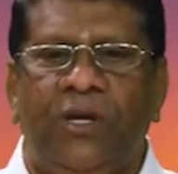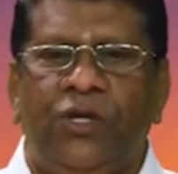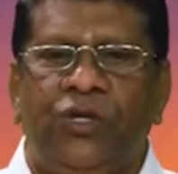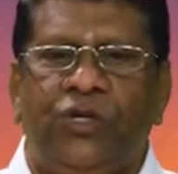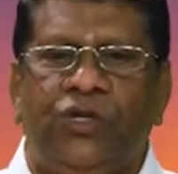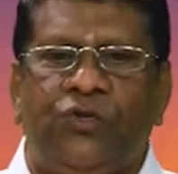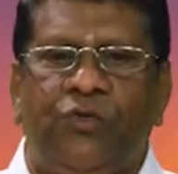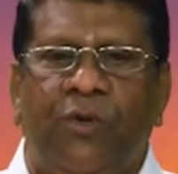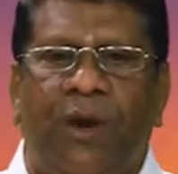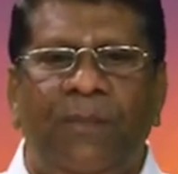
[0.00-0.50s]

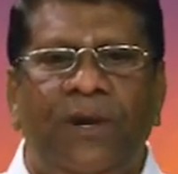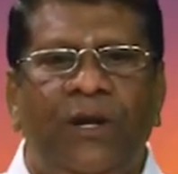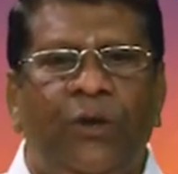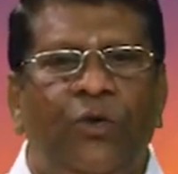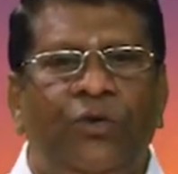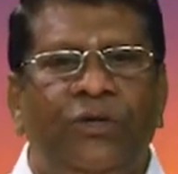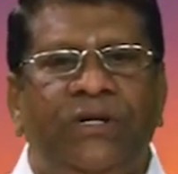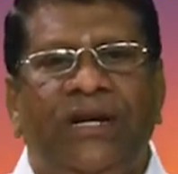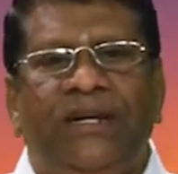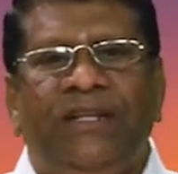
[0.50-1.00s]
Swami
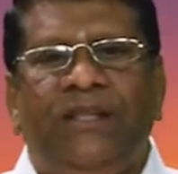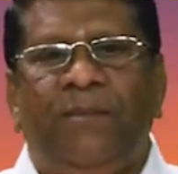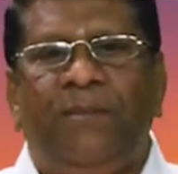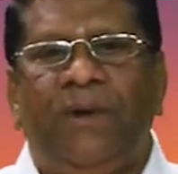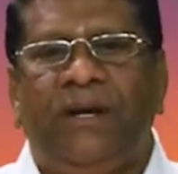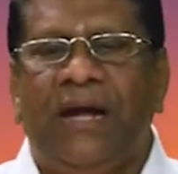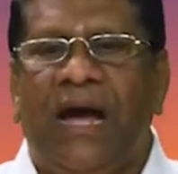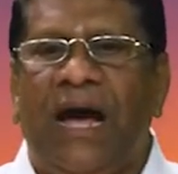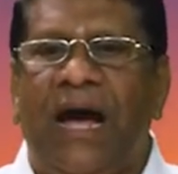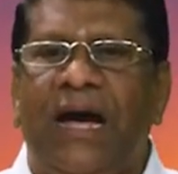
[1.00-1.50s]
looked at them
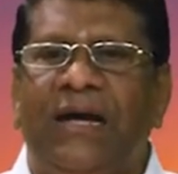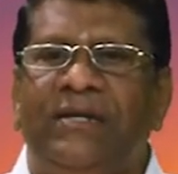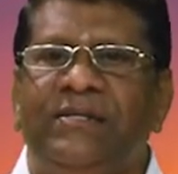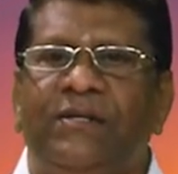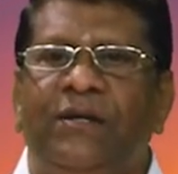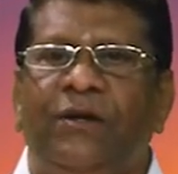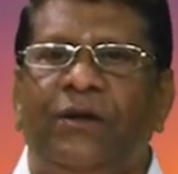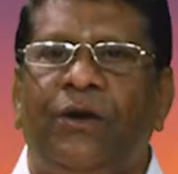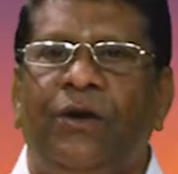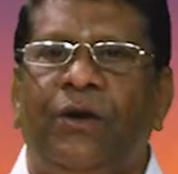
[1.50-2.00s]
and
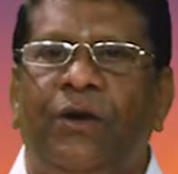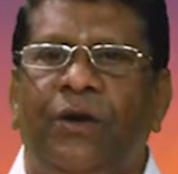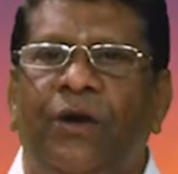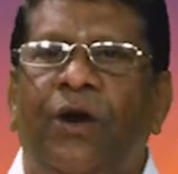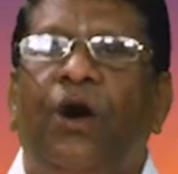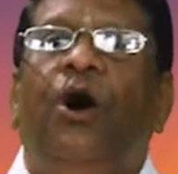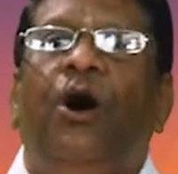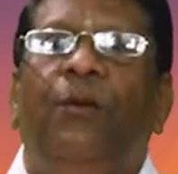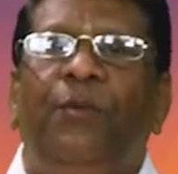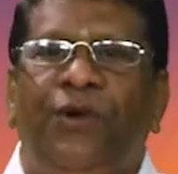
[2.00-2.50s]
asked,
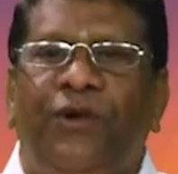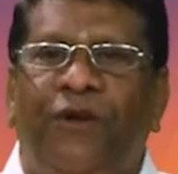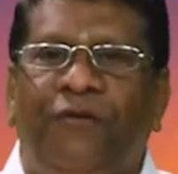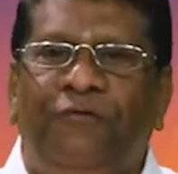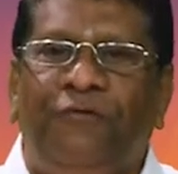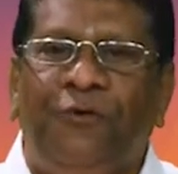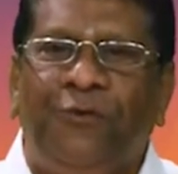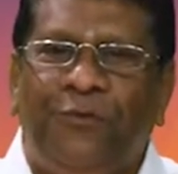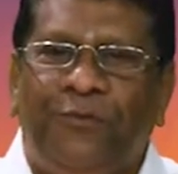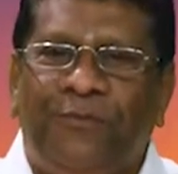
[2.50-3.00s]
"How many
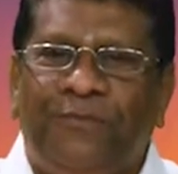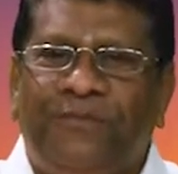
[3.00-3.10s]
of you?"